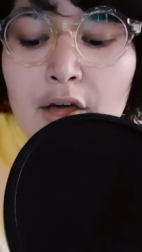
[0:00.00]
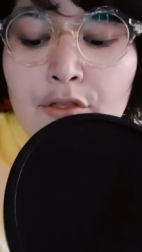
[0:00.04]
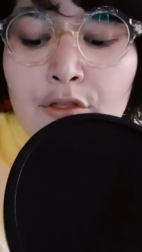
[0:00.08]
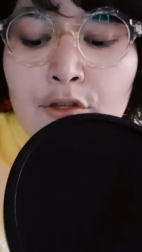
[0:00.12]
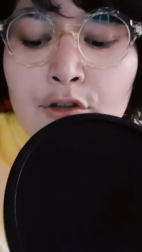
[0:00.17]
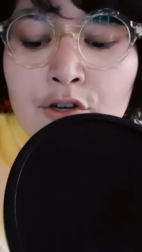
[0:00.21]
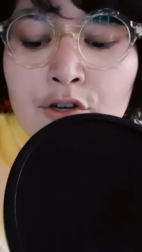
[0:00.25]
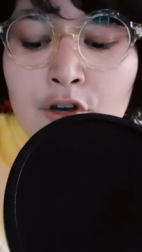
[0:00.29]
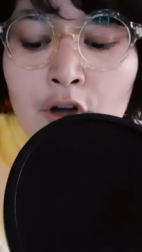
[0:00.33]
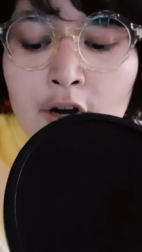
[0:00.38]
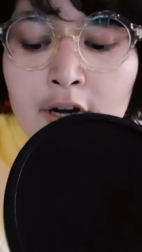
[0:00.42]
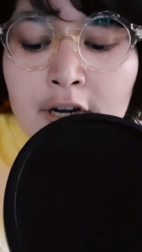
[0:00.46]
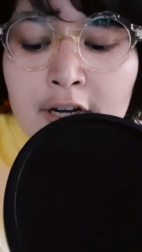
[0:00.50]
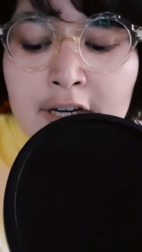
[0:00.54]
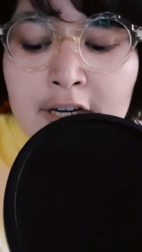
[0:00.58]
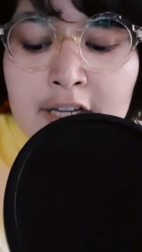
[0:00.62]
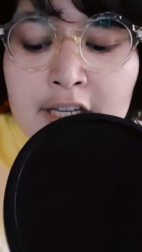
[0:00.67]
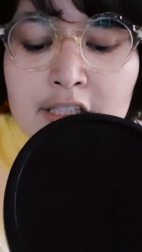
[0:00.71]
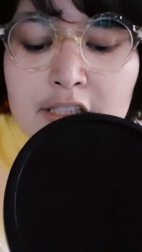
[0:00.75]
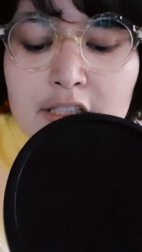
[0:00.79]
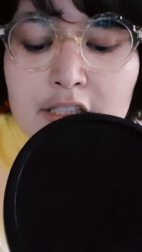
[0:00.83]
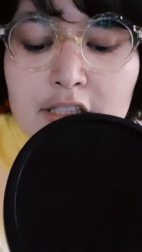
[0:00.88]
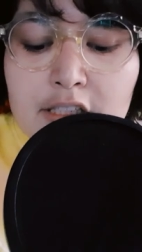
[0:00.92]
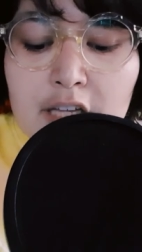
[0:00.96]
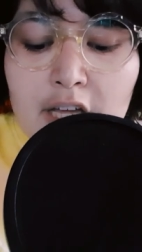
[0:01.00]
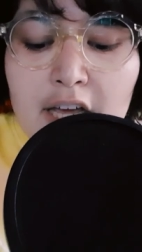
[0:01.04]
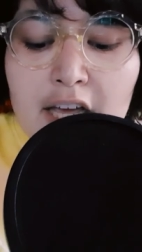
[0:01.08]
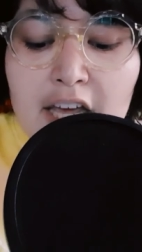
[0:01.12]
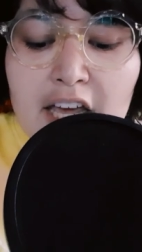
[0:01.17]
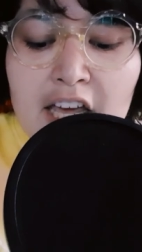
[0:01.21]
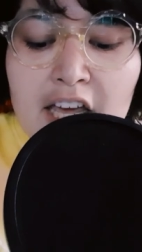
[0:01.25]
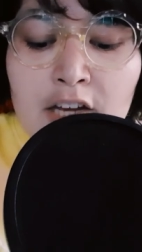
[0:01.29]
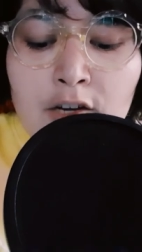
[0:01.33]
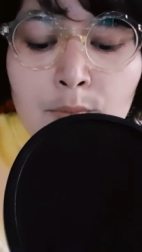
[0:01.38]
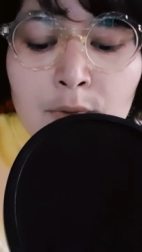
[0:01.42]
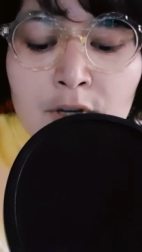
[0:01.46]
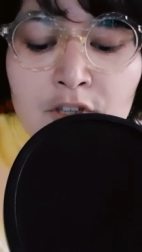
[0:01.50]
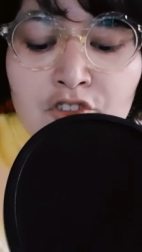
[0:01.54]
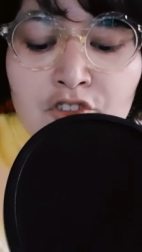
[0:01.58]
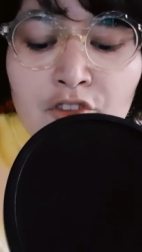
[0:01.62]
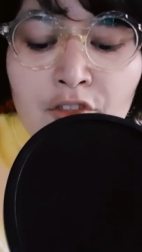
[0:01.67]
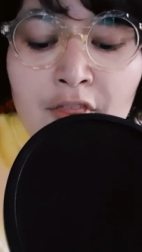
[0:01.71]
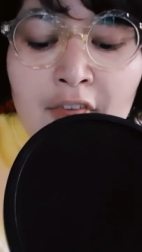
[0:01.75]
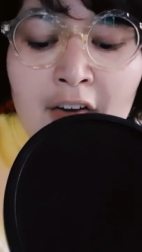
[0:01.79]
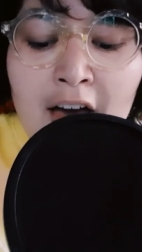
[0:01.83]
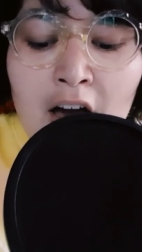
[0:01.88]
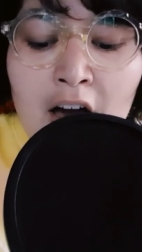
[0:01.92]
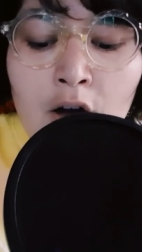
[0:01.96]
The darkness in
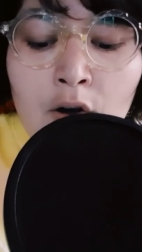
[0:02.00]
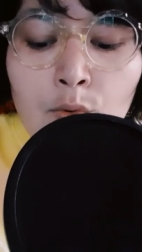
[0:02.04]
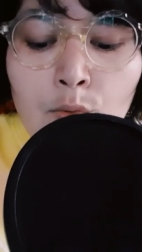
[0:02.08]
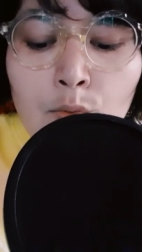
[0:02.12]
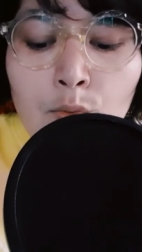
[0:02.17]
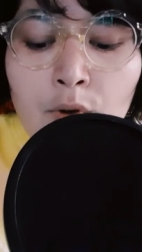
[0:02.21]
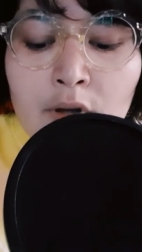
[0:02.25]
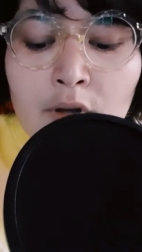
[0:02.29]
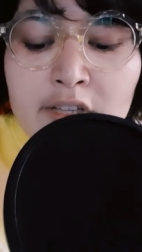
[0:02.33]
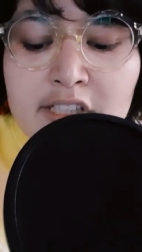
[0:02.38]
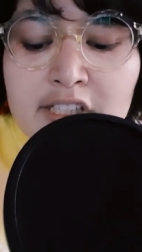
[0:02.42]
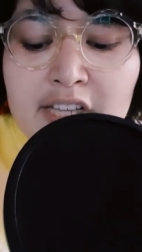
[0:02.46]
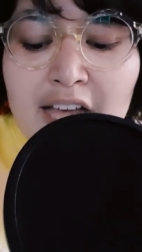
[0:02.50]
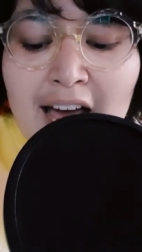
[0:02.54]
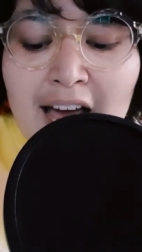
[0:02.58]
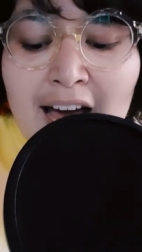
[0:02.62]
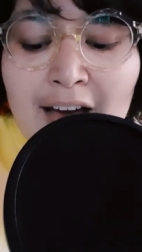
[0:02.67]
which thou wast